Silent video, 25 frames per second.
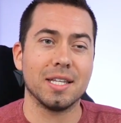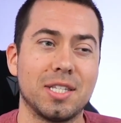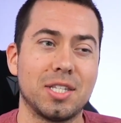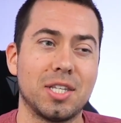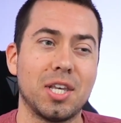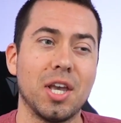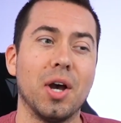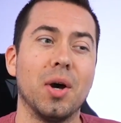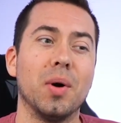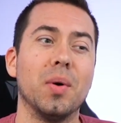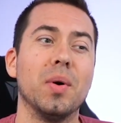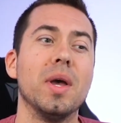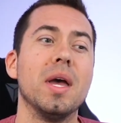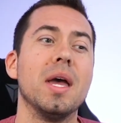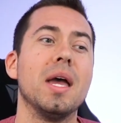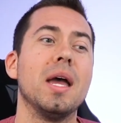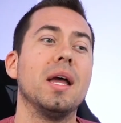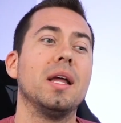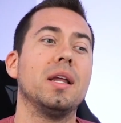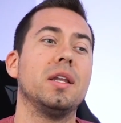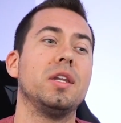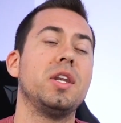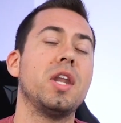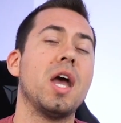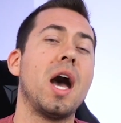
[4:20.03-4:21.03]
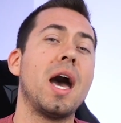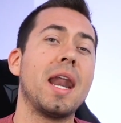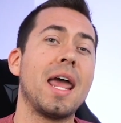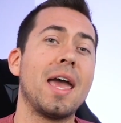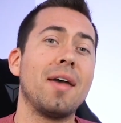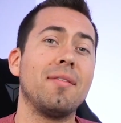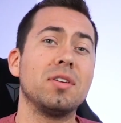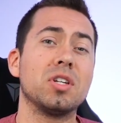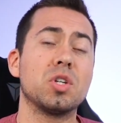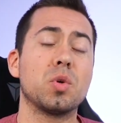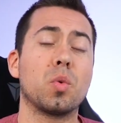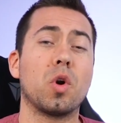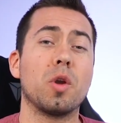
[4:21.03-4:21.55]
So not
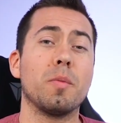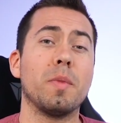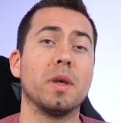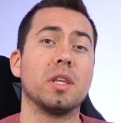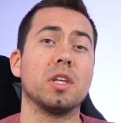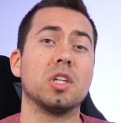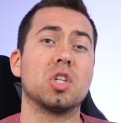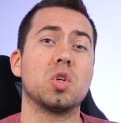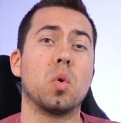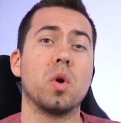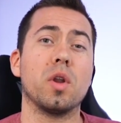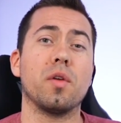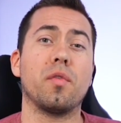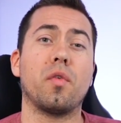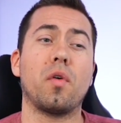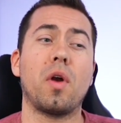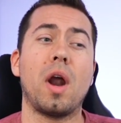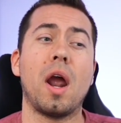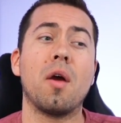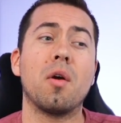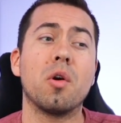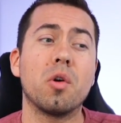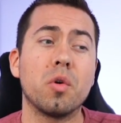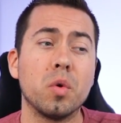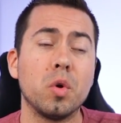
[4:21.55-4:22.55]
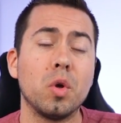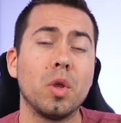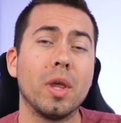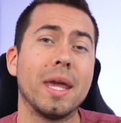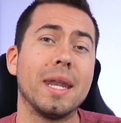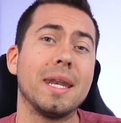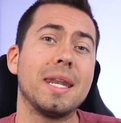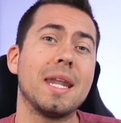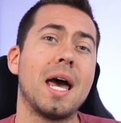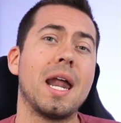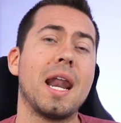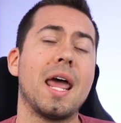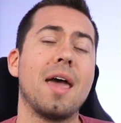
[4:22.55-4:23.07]
having to worry about the twenty-four hour rule
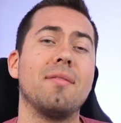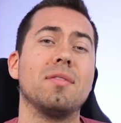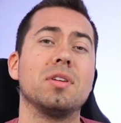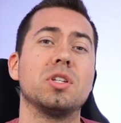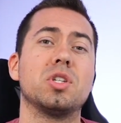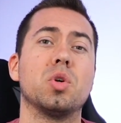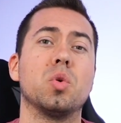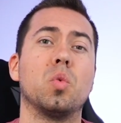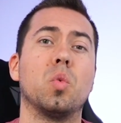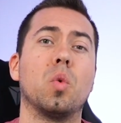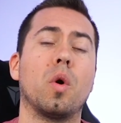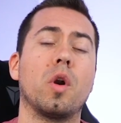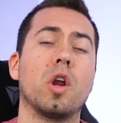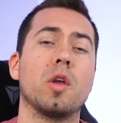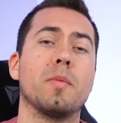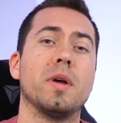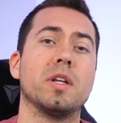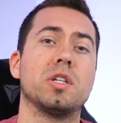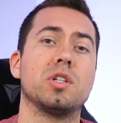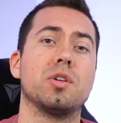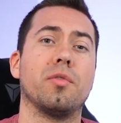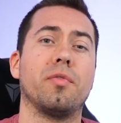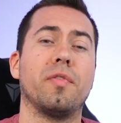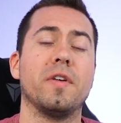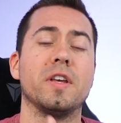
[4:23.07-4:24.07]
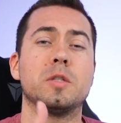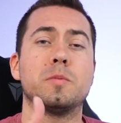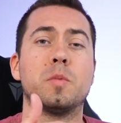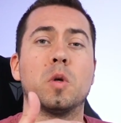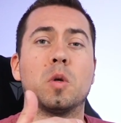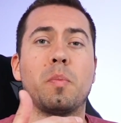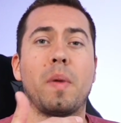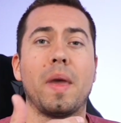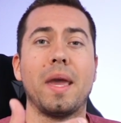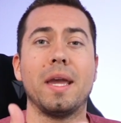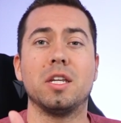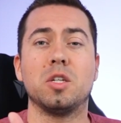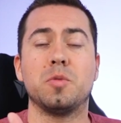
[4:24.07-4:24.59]
and not having to worry about your
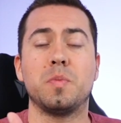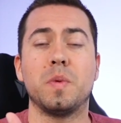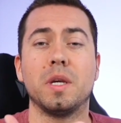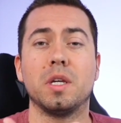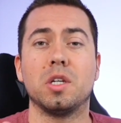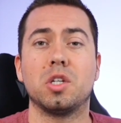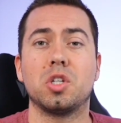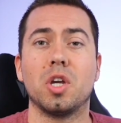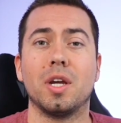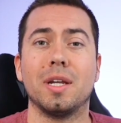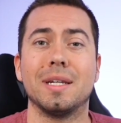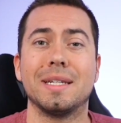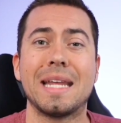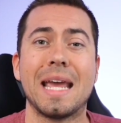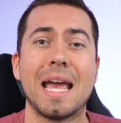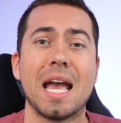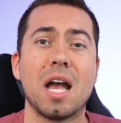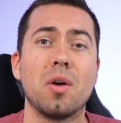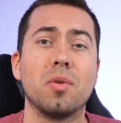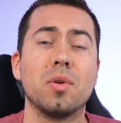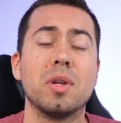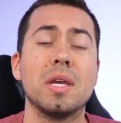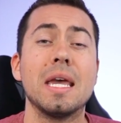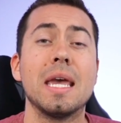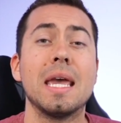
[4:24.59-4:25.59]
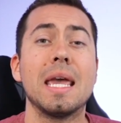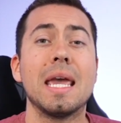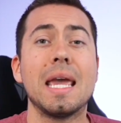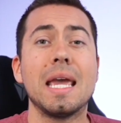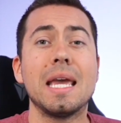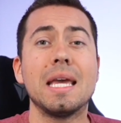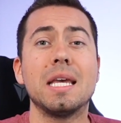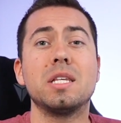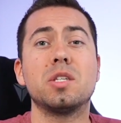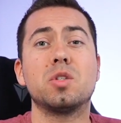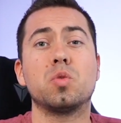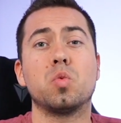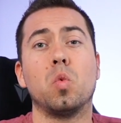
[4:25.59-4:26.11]
Facebook page being shut down
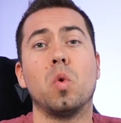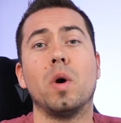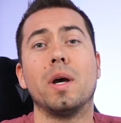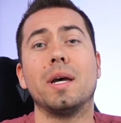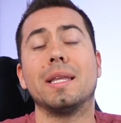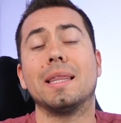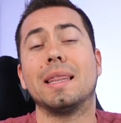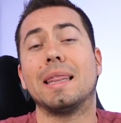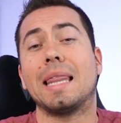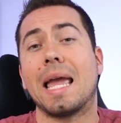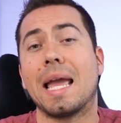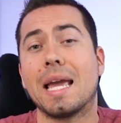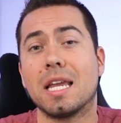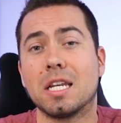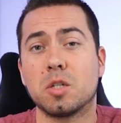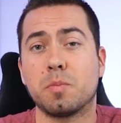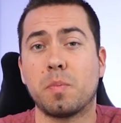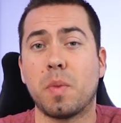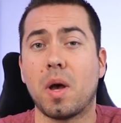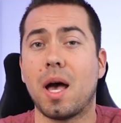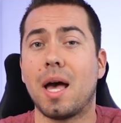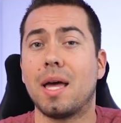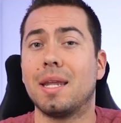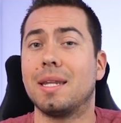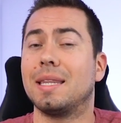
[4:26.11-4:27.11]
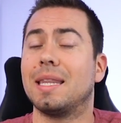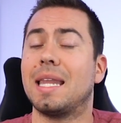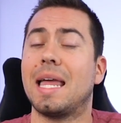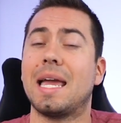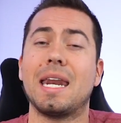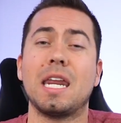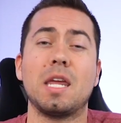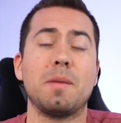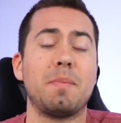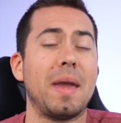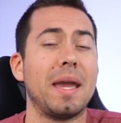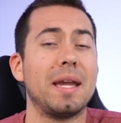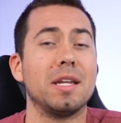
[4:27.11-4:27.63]
is what Landbot,
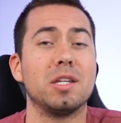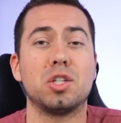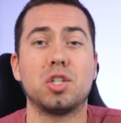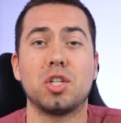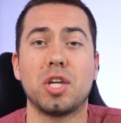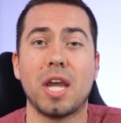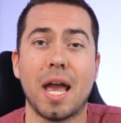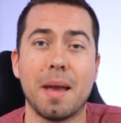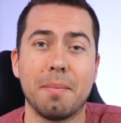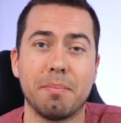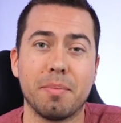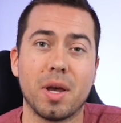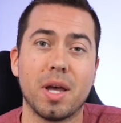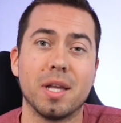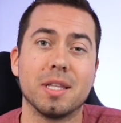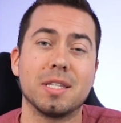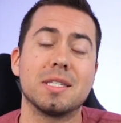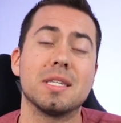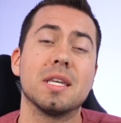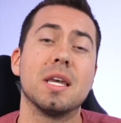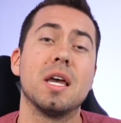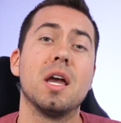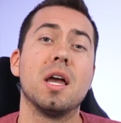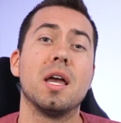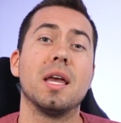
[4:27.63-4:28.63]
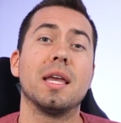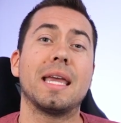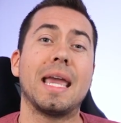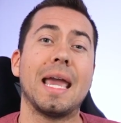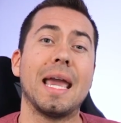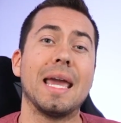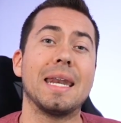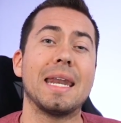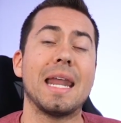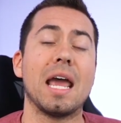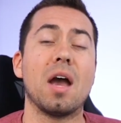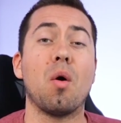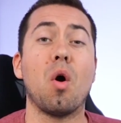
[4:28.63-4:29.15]
landing page chatbots,
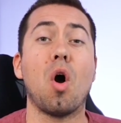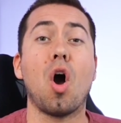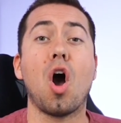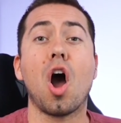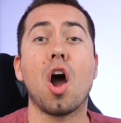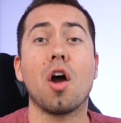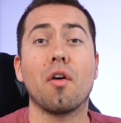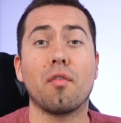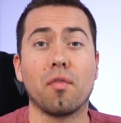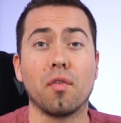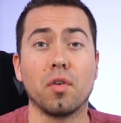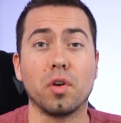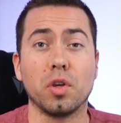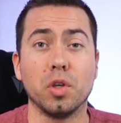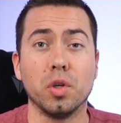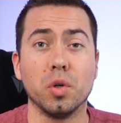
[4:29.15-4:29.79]
can now offer